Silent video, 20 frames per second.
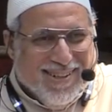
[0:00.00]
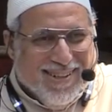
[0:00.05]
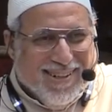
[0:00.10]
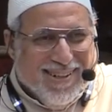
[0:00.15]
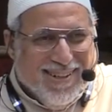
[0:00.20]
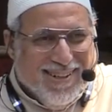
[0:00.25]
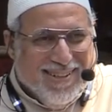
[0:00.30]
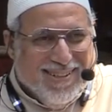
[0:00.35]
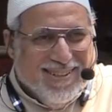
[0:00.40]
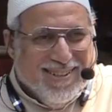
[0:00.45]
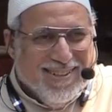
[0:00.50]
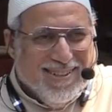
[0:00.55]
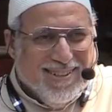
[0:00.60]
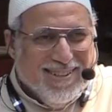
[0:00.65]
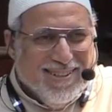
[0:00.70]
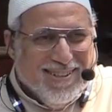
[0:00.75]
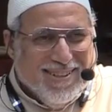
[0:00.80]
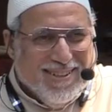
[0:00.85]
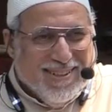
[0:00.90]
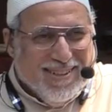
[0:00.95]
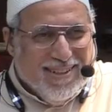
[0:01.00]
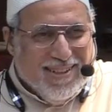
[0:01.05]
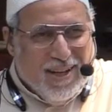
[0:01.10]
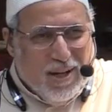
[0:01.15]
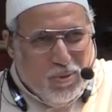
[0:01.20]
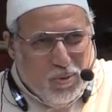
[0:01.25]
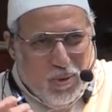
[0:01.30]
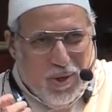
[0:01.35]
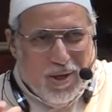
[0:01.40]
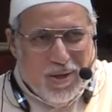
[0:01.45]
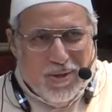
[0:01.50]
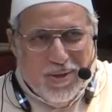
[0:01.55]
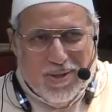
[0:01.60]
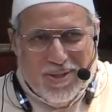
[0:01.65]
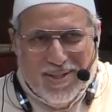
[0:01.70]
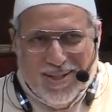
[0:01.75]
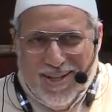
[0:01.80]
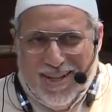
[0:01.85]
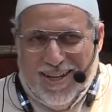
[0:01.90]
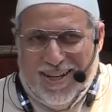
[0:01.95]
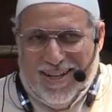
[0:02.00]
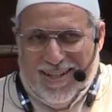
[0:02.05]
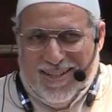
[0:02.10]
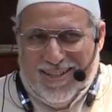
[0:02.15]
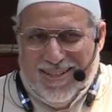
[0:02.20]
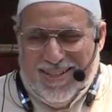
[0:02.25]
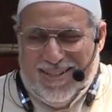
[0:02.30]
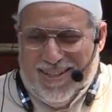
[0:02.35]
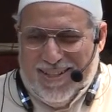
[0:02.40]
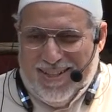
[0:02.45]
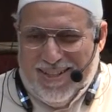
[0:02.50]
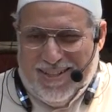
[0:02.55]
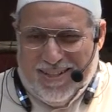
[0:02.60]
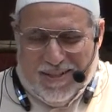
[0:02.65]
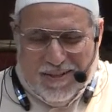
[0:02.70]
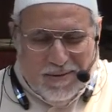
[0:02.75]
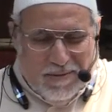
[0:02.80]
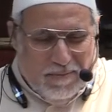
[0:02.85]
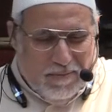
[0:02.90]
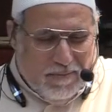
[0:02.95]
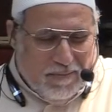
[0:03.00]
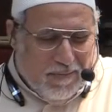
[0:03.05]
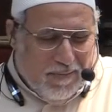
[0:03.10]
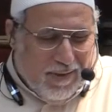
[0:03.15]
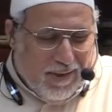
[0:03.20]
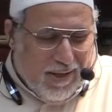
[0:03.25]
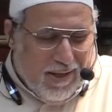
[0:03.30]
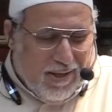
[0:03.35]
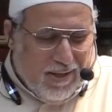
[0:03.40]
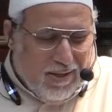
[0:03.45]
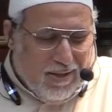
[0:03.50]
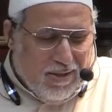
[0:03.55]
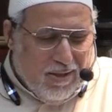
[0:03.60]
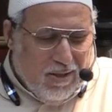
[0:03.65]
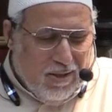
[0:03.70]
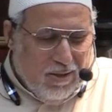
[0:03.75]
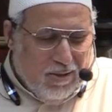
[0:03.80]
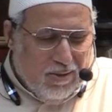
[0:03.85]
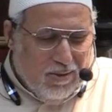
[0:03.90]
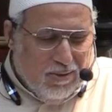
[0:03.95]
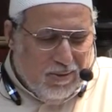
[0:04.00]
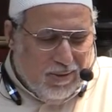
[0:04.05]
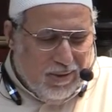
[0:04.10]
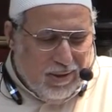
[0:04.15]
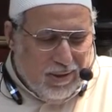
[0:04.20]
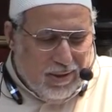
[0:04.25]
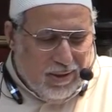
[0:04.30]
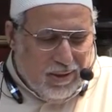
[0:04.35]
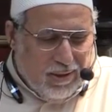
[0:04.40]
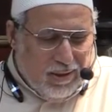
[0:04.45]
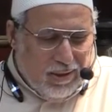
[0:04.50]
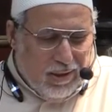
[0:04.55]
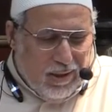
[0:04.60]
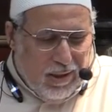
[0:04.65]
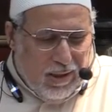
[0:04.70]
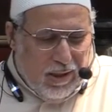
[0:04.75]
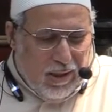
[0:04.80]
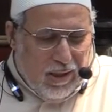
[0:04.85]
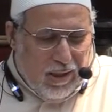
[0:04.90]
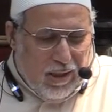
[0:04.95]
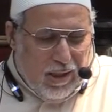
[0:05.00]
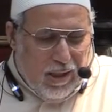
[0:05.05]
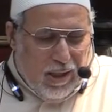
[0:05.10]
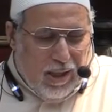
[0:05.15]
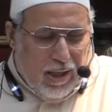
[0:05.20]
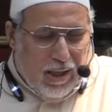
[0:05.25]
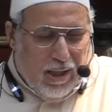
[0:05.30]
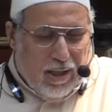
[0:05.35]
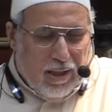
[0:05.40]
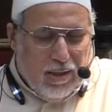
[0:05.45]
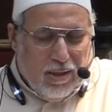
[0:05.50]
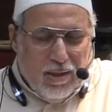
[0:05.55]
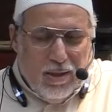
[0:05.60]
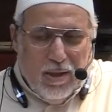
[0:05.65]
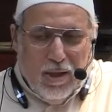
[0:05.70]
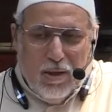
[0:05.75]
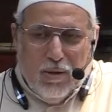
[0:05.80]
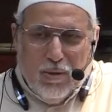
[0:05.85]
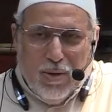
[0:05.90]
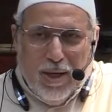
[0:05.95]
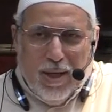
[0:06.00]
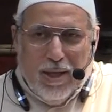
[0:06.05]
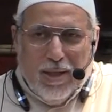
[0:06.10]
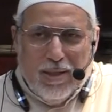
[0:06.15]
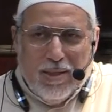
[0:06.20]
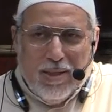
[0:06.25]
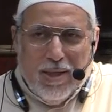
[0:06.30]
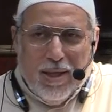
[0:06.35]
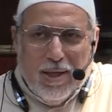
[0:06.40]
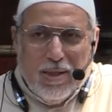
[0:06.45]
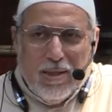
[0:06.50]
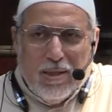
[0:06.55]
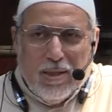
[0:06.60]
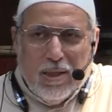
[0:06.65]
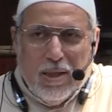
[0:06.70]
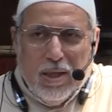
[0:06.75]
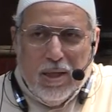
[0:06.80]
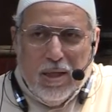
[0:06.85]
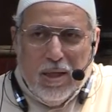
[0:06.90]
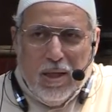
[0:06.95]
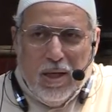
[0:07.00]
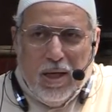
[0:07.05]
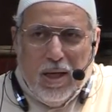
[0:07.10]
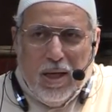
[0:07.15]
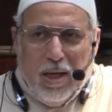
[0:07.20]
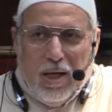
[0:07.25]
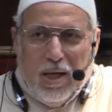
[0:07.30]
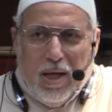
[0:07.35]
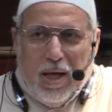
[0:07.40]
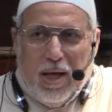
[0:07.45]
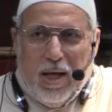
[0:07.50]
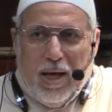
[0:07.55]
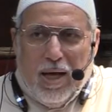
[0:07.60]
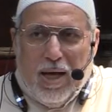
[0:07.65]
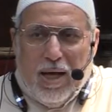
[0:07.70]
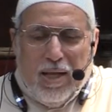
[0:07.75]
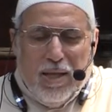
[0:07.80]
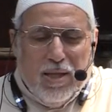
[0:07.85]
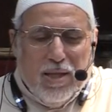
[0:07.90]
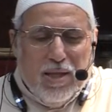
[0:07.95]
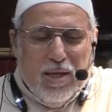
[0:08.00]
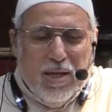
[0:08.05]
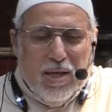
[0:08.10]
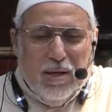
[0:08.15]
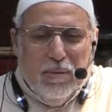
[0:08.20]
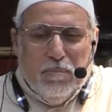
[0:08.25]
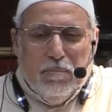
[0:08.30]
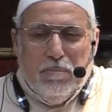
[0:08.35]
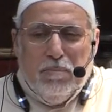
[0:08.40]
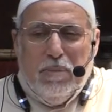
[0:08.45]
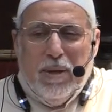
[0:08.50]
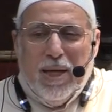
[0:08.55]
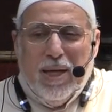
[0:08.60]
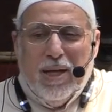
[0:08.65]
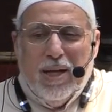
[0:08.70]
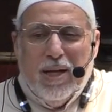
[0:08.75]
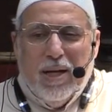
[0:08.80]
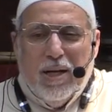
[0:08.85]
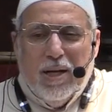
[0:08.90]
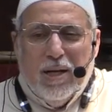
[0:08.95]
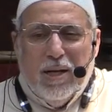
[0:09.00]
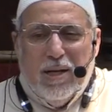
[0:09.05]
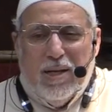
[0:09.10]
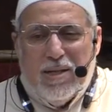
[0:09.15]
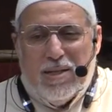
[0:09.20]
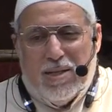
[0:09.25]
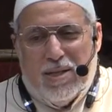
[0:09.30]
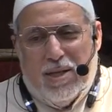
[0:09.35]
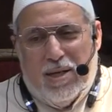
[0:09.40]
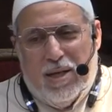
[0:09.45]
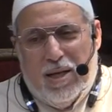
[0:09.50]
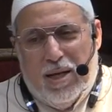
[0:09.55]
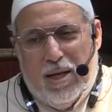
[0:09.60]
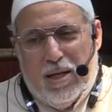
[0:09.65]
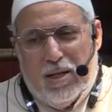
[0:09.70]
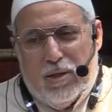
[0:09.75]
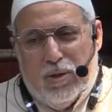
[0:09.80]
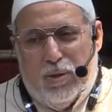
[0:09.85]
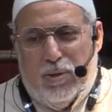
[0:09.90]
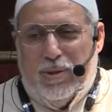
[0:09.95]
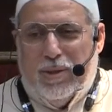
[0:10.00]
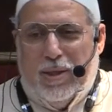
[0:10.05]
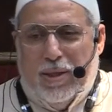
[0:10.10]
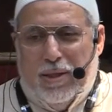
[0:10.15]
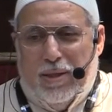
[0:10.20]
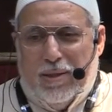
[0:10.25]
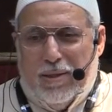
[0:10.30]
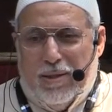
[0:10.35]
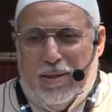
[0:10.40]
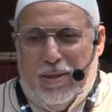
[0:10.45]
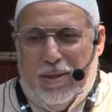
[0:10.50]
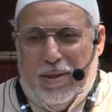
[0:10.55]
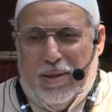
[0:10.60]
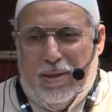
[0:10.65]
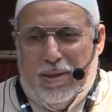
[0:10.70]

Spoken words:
Right? Now we understand. So, and the Quran says, and they barely slaughtered it,